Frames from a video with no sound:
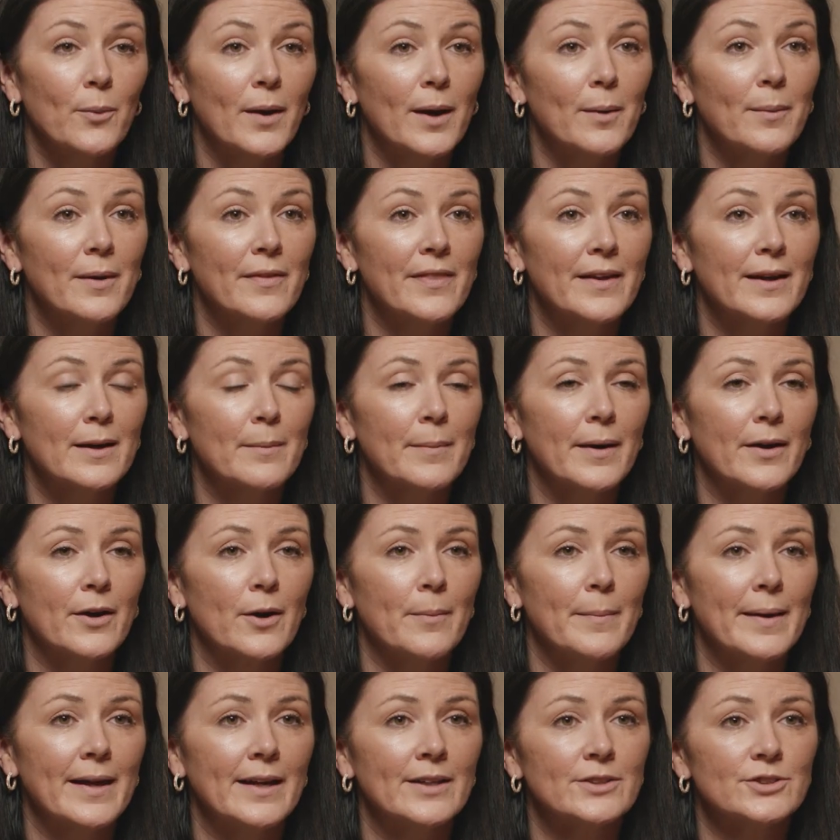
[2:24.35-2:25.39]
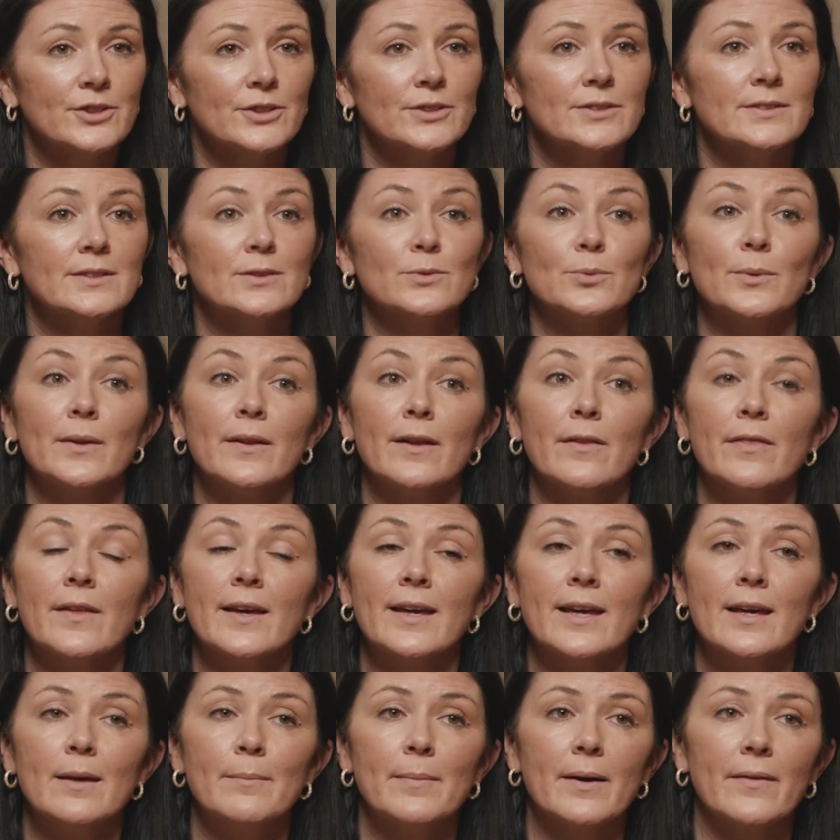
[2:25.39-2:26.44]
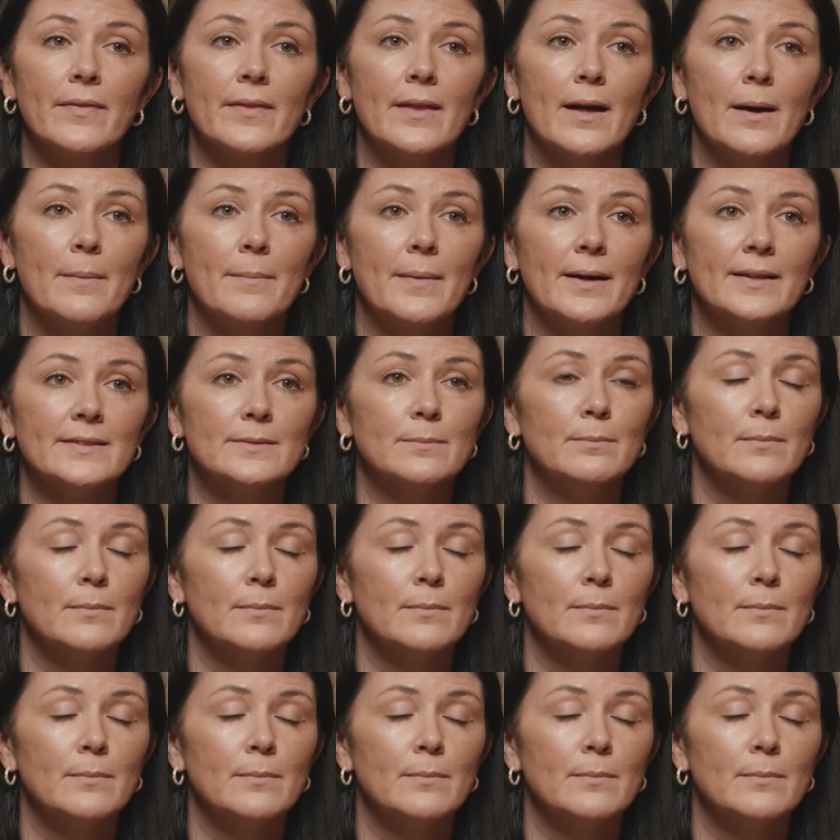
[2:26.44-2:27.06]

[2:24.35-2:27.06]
way we think about our managers is really thinking about them as